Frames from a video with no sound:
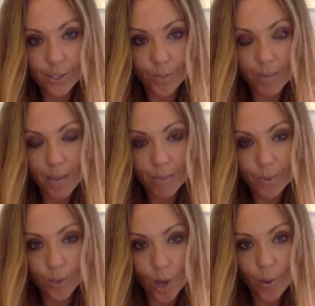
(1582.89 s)
to be able
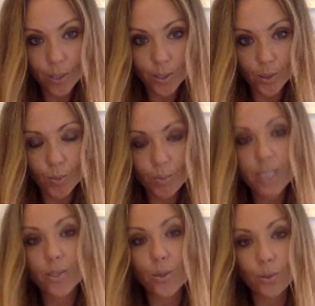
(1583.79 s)
to go into
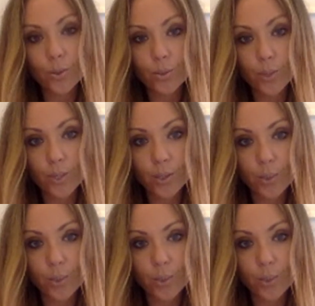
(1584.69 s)
somebody's underworld.